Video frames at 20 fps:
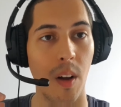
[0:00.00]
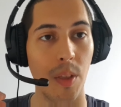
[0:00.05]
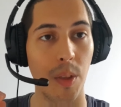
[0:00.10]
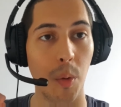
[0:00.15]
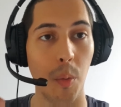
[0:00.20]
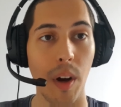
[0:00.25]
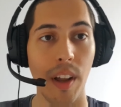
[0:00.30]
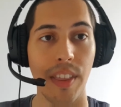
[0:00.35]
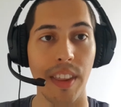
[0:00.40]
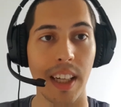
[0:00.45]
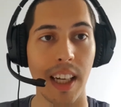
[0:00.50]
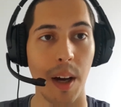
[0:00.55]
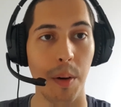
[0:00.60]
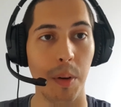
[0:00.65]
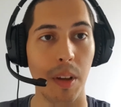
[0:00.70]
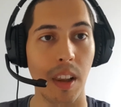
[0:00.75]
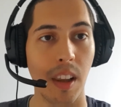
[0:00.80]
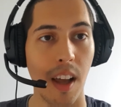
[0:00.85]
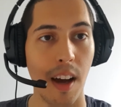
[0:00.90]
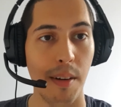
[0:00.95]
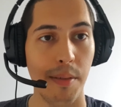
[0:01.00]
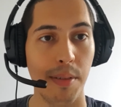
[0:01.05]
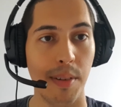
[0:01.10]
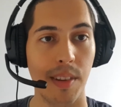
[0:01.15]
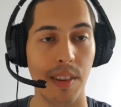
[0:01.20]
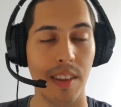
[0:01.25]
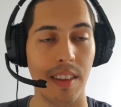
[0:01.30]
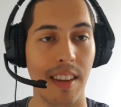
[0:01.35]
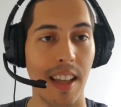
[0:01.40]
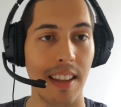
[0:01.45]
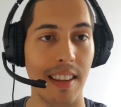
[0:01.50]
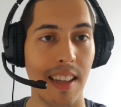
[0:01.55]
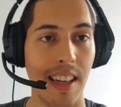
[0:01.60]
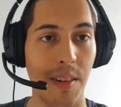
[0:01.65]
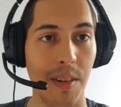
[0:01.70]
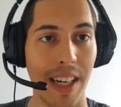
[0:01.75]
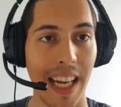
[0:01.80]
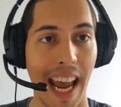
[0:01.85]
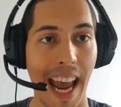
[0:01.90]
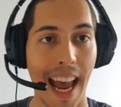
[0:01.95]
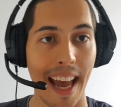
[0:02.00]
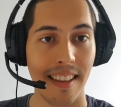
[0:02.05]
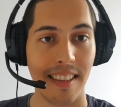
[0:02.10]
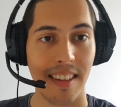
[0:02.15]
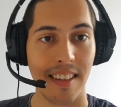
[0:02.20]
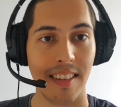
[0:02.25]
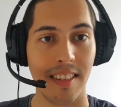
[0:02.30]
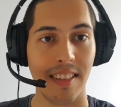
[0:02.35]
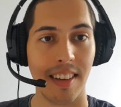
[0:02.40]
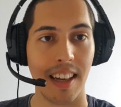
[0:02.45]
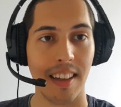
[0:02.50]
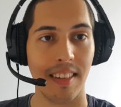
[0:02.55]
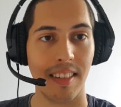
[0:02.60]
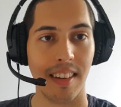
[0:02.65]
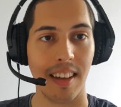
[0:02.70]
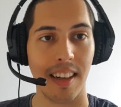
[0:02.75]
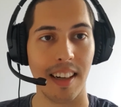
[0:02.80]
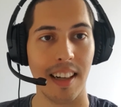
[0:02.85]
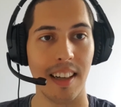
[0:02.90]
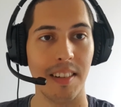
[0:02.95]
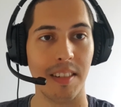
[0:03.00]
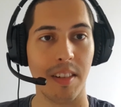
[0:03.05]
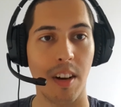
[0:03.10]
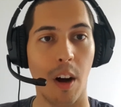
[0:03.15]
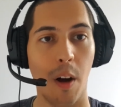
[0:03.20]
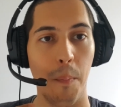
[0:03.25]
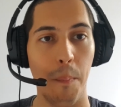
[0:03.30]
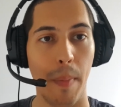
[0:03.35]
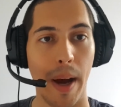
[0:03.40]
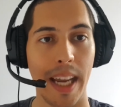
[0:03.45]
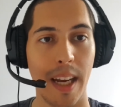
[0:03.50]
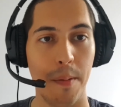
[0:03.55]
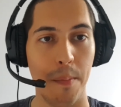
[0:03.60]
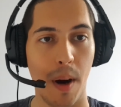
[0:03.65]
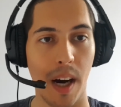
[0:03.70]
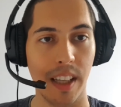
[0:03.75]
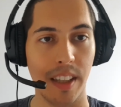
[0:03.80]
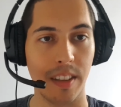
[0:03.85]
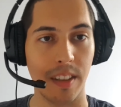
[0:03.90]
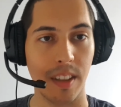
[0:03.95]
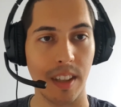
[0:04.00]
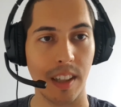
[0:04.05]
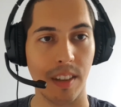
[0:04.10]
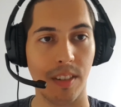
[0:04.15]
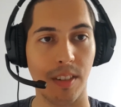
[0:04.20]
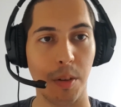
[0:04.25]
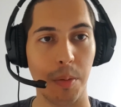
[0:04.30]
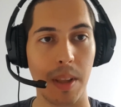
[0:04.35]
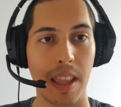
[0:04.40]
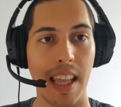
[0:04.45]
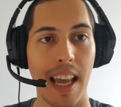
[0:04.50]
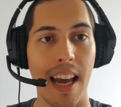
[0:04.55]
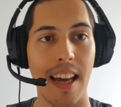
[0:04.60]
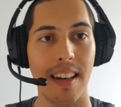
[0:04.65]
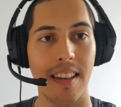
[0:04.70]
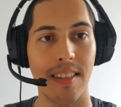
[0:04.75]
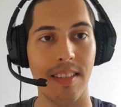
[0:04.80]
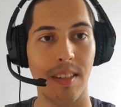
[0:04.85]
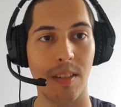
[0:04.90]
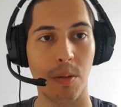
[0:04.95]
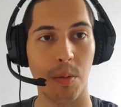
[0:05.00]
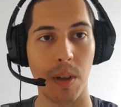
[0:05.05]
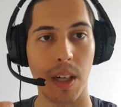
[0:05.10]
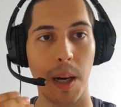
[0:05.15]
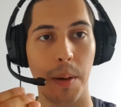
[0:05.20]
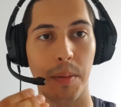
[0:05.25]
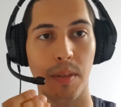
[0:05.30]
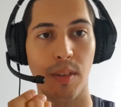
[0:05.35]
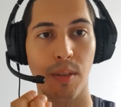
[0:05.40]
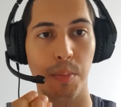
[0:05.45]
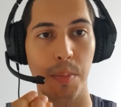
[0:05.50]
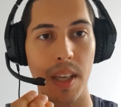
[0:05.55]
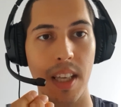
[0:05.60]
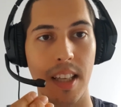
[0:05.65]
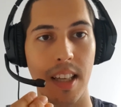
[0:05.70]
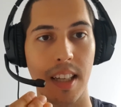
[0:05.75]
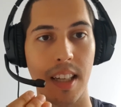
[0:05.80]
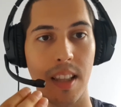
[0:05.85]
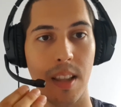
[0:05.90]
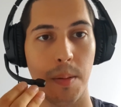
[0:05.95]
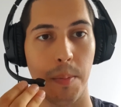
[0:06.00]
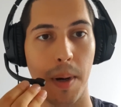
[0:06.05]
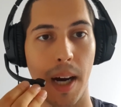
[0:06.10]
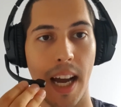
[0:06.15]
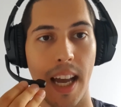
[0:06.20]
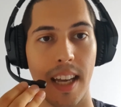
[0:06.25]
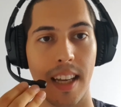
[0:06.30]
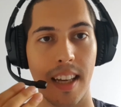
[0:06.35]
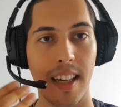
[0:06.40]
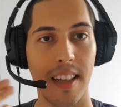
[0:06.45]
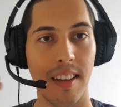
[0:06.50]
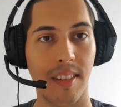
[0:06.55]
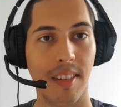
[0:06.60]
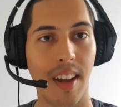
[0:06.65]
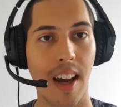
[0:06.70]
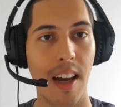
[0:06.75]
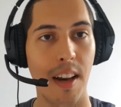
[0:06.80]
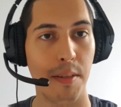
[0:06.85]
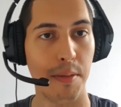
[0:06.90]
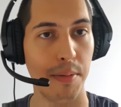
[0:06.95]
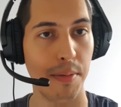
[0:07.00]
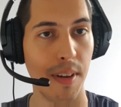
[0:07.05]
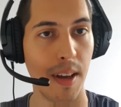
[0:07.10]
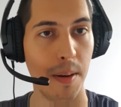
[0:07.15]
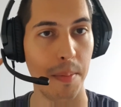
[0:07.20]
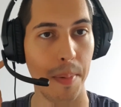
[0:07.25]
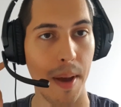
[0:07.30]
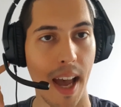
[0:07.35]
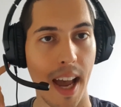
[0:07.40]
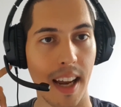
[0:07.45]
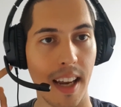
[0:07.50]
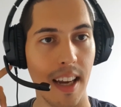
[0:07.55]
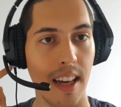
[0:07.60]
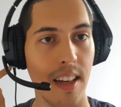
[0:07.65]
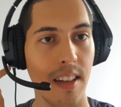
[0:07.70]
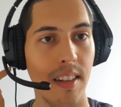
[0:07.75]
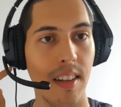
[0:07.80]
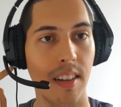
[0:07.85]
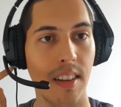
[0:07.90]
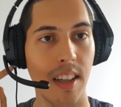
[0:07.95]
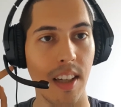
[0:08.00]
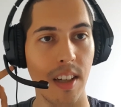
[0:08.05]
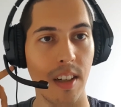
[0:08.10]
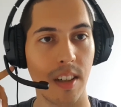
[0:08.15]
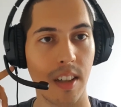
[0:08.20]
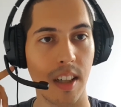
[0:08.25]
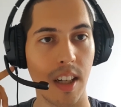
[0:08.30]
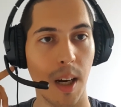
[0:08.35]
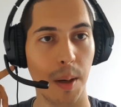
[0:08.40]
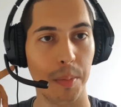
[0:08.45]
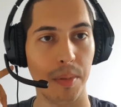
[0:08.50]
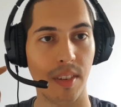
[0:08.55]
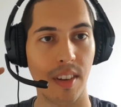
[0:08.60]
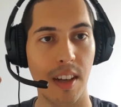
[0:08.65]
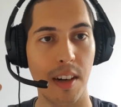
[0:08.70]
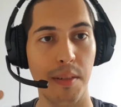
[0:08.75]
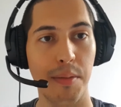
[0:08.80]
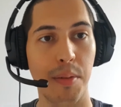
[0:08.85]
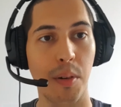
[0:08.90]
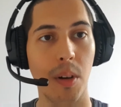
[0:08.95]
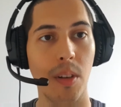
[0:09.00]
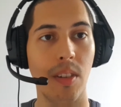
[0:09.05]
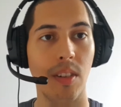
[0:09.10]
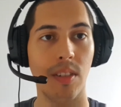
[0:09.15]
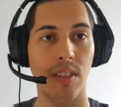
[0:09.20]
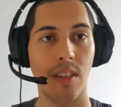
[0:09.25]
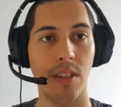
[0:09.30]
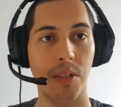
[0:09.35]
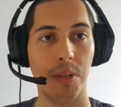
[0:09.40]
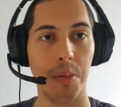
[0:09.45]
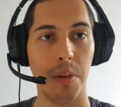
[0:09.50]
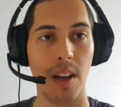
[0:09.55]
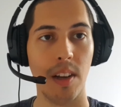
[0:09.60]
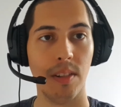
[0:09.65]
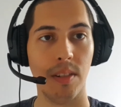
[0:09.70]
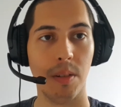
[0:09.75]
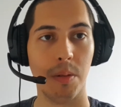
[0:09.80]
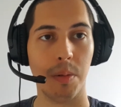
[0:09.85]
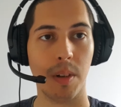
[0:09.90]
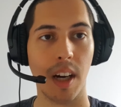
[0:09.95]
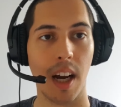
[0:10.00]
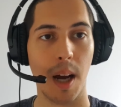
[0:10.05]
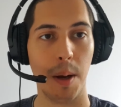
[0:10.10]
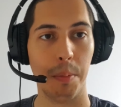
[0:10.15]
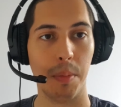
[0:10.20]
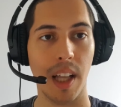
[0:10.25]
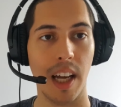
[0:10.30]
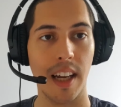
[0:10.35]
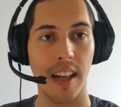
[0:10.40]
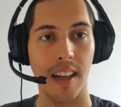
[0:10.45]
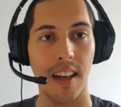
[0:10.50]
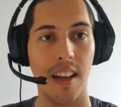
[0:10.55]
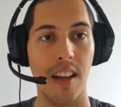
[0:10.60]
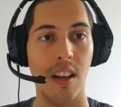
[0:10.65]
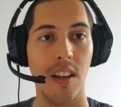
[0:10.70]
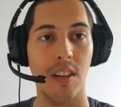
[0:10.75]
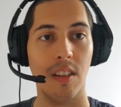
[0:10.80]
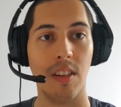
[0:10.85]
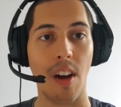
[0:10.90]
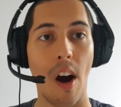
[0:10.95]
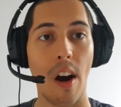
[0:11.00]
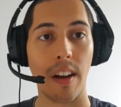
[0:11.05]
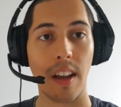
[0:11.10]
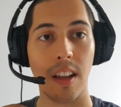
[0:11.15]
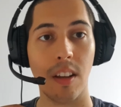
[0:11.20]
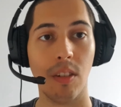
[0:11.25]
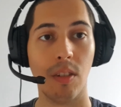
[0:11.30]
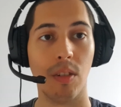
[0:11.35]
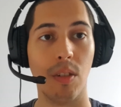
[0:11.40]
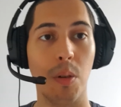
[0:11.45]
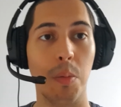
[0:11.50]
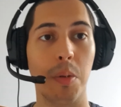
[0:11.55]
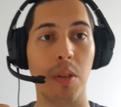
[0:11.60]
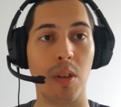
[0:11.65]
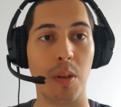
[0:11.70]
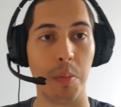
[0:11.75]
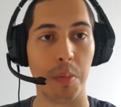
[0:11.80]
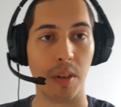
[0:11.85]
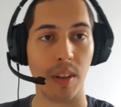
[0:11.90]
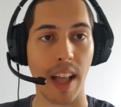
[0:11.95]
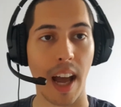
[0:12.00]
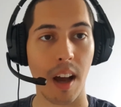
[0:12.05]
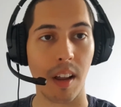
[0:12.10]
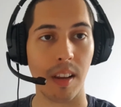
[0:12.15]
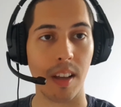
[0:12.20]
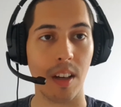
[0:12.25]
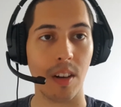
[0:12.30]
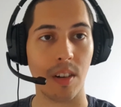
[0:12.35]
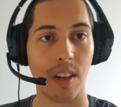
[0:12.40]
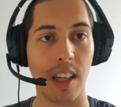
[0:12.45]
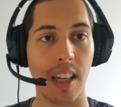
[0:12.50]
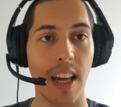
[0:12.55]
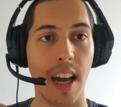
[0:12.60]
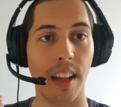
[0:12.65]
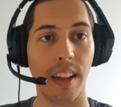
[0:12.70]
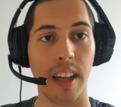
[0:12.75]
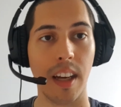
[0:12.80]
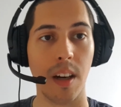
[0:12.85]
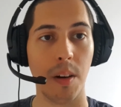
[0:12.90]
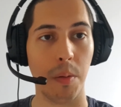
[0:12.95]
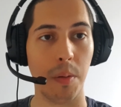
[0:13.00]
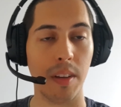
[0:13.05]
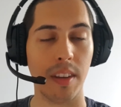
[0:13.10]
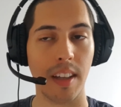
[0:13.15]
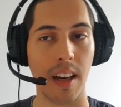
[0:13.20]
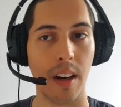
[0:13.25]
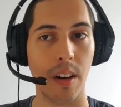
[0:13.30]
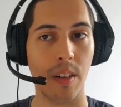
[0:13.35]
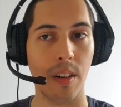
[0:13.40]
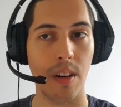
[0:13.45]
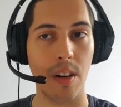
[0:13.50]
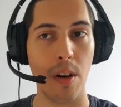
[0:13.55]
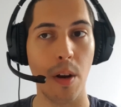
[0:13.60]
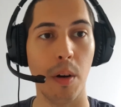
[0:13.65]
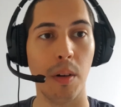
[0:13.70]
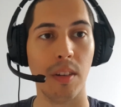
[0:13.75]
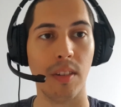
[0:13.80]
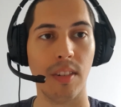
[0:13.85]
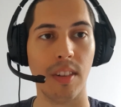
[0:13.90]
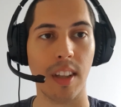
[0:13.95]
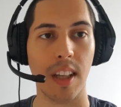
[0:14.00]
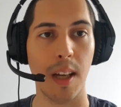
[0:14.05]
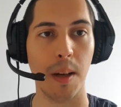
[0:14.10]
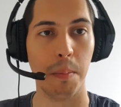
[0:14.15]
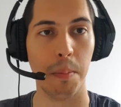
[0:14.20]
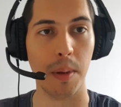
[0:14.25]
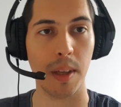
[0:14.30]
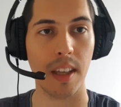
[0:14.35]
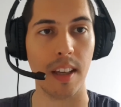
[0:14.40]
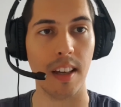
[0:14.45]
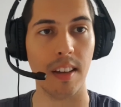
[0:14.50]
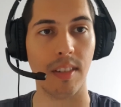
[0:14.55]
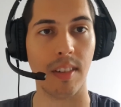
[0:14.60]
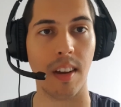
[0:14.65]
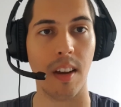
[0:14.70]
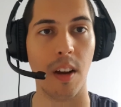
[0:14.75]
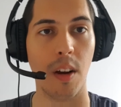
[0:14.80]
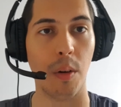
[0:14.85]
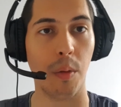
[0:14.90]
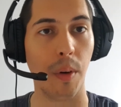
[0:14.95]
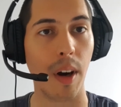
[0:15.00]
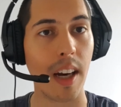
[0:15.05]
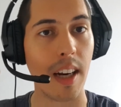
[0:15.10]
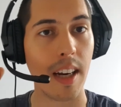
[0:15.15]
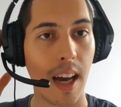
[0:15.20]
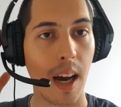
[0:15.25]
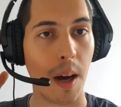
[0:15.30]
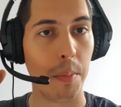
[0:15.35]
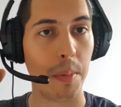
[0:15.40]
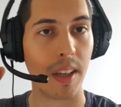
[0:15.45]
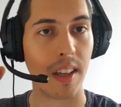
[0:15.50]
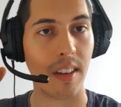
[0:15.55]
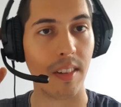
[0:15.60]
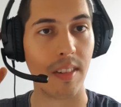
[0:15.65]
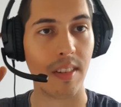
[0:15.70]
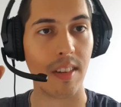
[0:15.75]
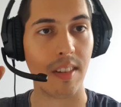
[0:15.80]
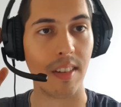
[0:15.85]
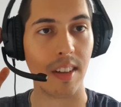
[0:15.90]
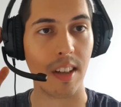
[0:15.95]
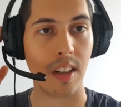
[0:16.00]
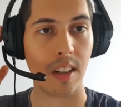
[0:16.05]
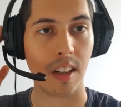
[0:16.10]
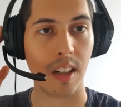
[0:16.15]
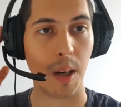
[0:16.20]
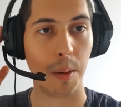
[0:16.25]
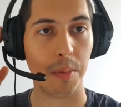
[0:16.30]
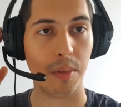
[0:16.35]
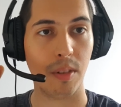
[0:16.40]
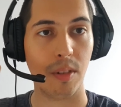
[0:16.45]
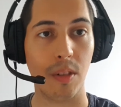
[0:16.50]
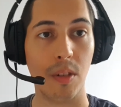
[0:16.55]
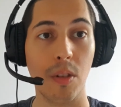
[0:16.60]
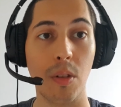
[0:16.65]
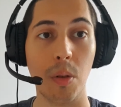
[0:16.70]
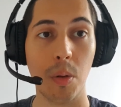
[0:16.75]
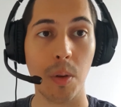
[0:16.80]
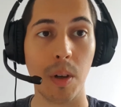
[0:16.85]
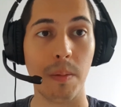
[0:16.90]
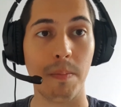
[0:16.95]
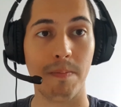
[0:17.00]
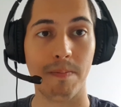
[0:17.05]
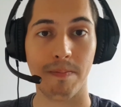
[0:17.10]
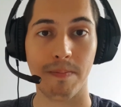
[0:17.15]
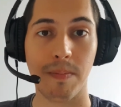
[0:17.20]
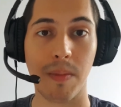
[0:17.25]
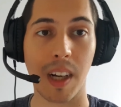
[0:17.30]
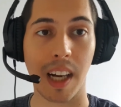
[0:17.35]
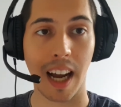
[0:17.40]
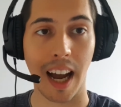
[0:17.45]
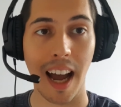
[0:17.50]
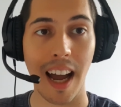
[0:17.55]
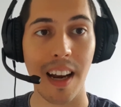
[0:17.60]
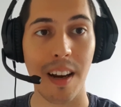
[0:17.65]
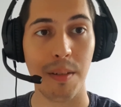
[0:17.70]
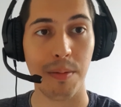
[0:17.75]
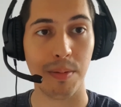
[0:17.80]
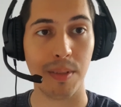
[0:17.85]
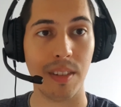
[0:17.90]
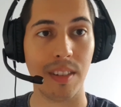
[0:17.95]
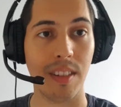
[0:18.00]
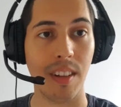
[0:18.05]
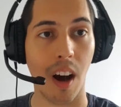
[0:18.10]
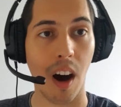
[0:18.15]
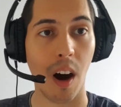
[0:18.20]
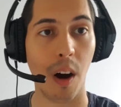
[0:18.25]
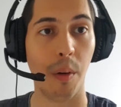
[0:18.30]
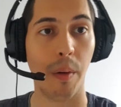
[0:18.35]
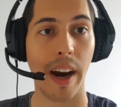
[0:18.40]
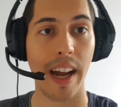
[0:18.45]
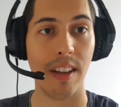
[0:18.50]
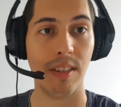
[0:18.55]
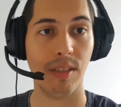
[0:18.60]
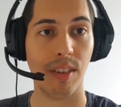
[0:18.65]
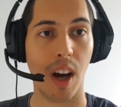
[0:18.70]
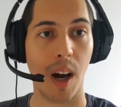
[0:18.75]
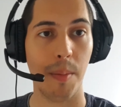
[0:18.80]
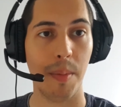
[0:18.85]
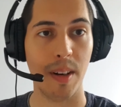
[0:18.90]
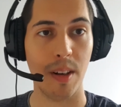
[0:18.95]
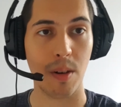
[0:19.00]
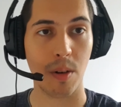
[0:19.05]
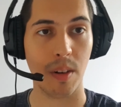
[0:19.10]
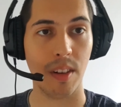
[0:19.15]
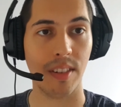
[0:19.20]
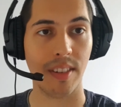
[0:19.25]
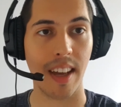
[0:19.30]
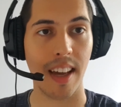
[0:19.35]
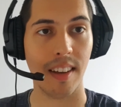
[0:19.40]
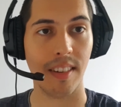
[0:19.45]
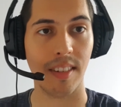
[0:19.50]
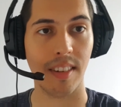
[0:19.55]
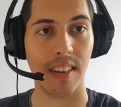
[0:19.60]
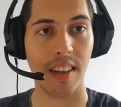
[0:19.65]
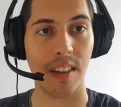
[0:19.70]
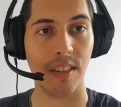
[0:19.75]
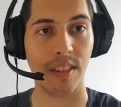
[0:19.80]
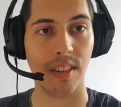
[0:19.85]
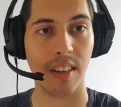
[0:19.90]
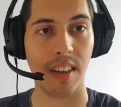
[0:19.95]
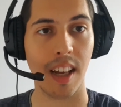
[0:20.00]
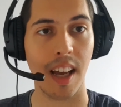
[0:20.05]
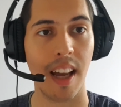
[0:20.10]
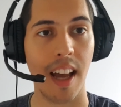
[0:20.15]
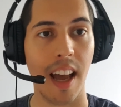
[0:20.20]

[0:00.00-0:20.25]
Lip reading: The one thing I would love that they would add to this headset is called mic monitoring. So what that is when I'm speaking in the mic, it's kind of fed back into the ear cups. It avoids a situation where I'm talking super duper loudly or yelling without noticing it, because right because these ear cups do a kind of all right job at noise cancellation,